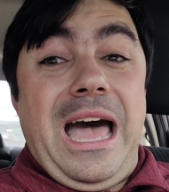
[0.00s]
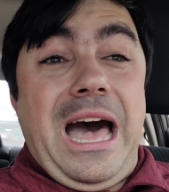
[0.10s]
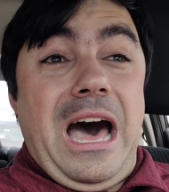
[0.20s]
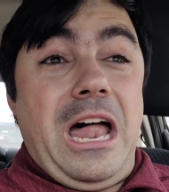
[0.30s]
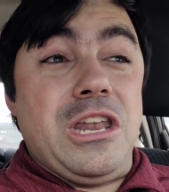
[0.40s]

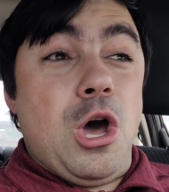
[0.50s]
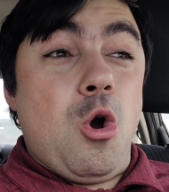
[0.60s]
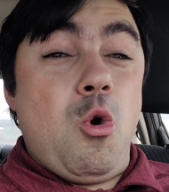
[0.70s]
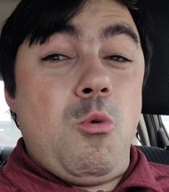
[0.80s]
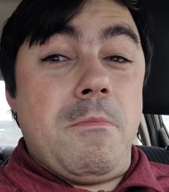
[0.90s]
Uh,
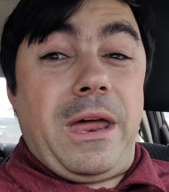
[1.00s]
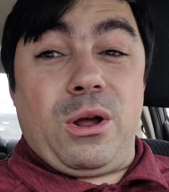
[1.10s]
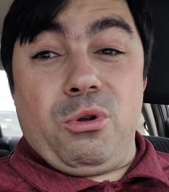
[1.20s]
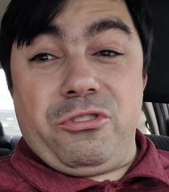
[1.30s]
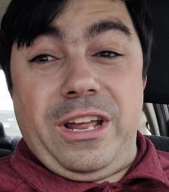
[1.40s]
no
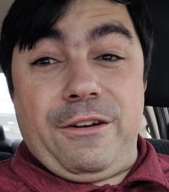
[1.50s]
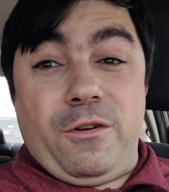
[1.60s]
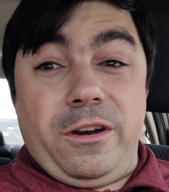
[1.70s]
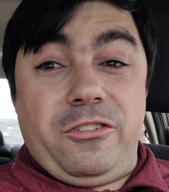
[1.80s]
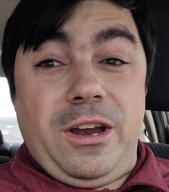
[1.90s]
medical staff
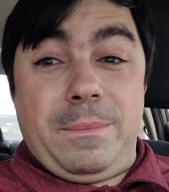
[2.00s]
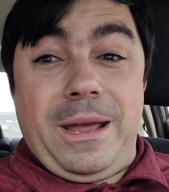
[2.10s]
on the ship,